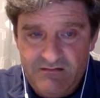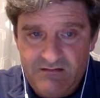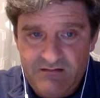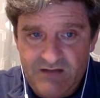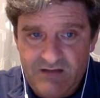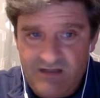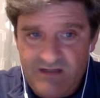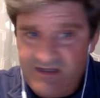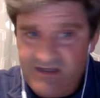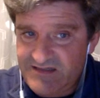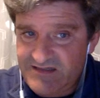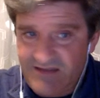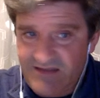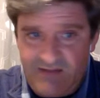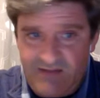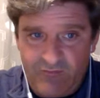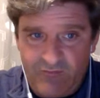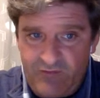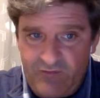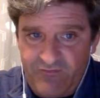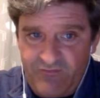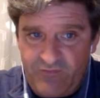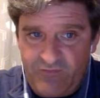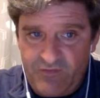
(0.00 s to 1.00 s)
I guess they
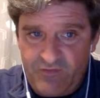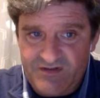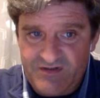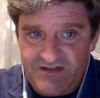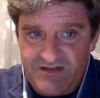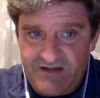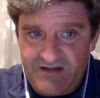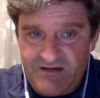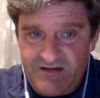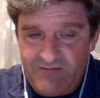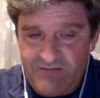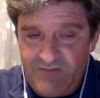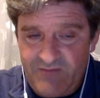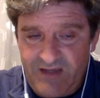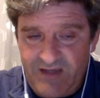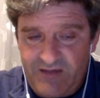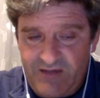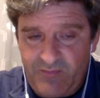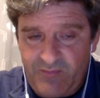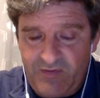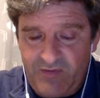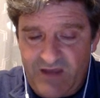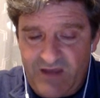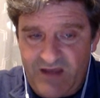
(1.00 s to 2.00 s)
weren't forced to
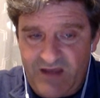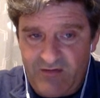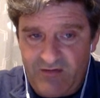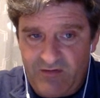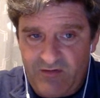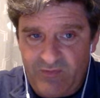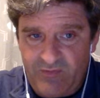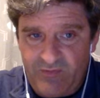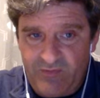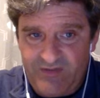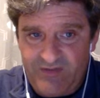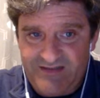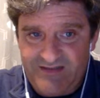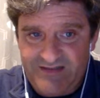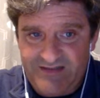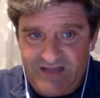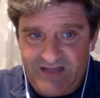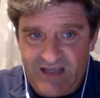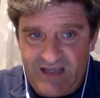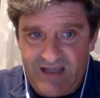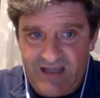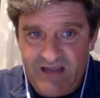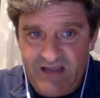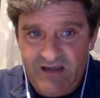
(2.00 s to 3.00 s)
make a, enter a plea
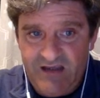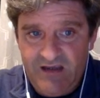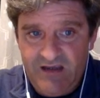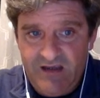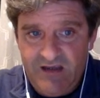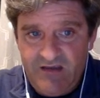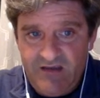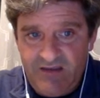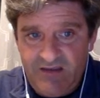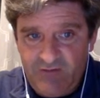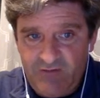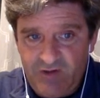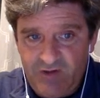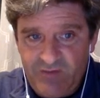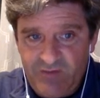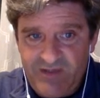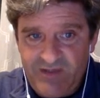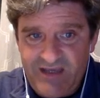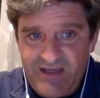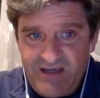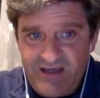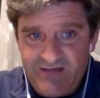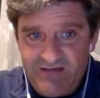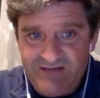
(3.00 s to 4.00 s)
today. They will
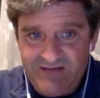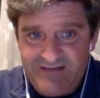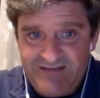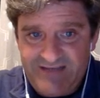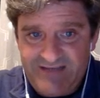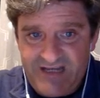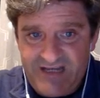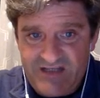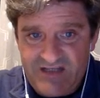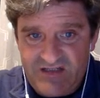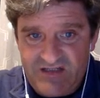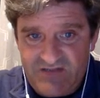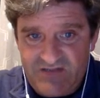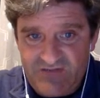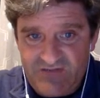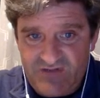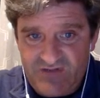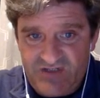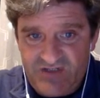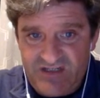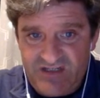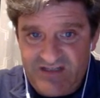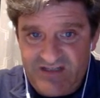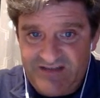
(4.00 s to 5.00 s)
be held in detention in
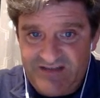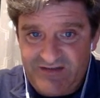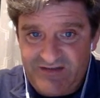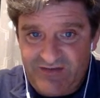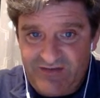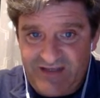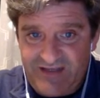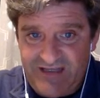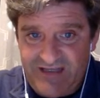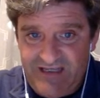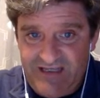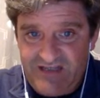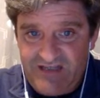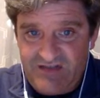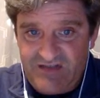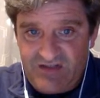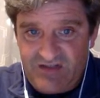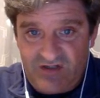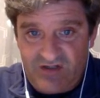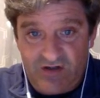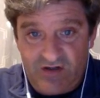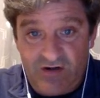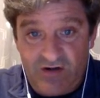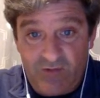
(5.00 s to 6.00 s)
Virginia until they each
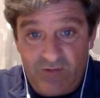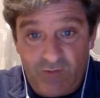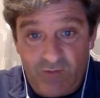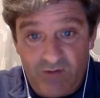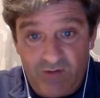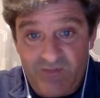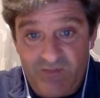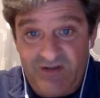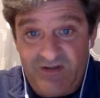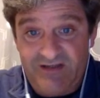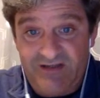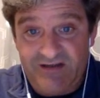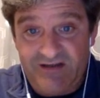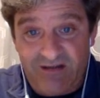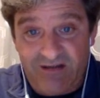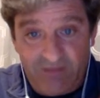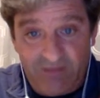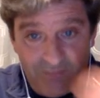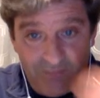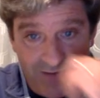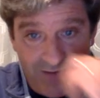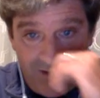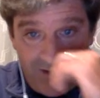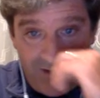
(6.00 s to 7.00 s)
secure a $1 million
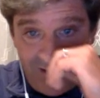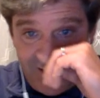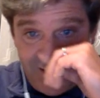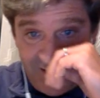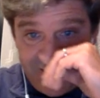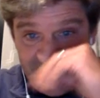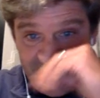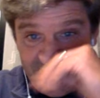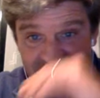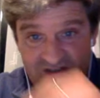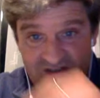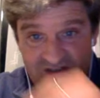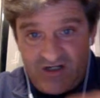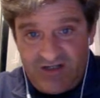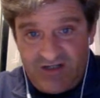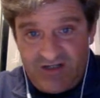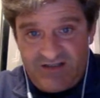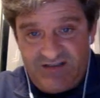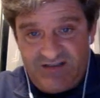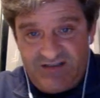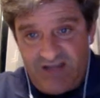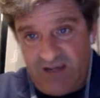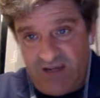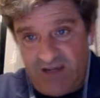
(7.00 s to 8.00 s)
bond, a
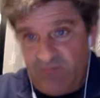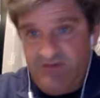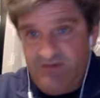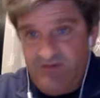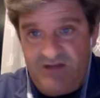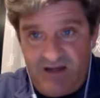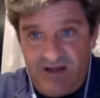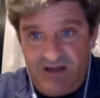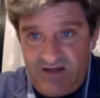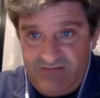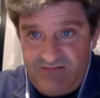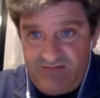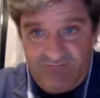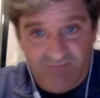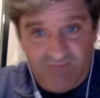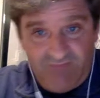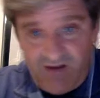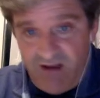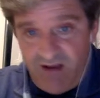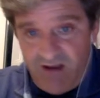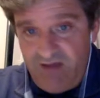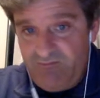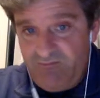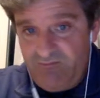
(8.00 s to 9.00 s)
judge said, which I,
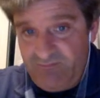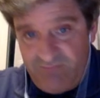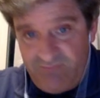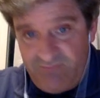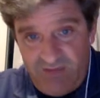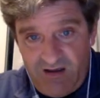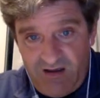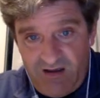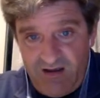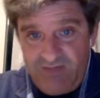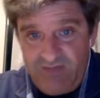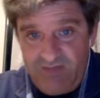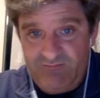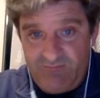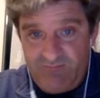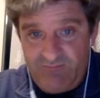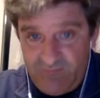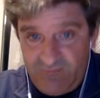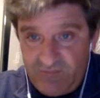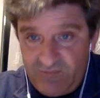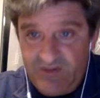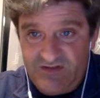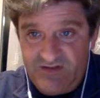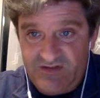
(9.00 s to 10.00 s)
I, I
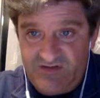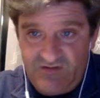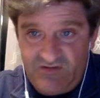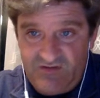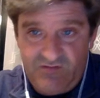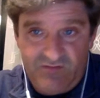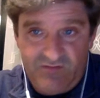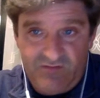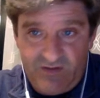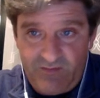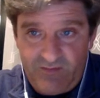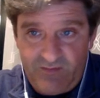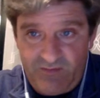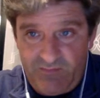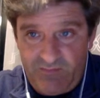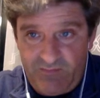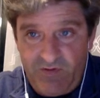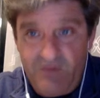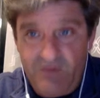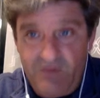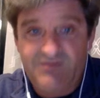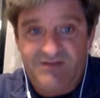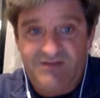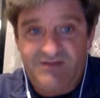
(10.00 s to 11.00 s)
would assume they'll be
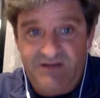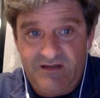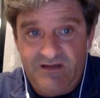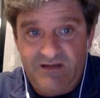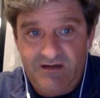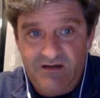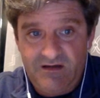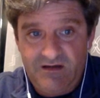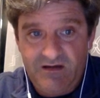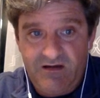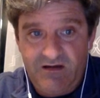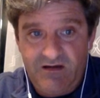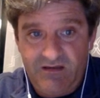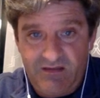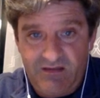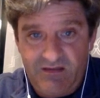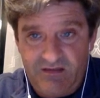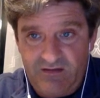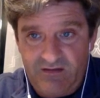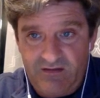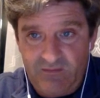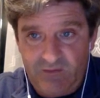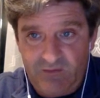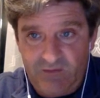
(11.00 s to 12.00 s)
posting. You know, I
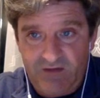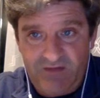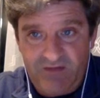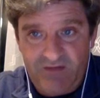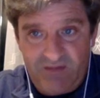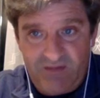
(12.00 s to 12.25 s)
think they're wealthy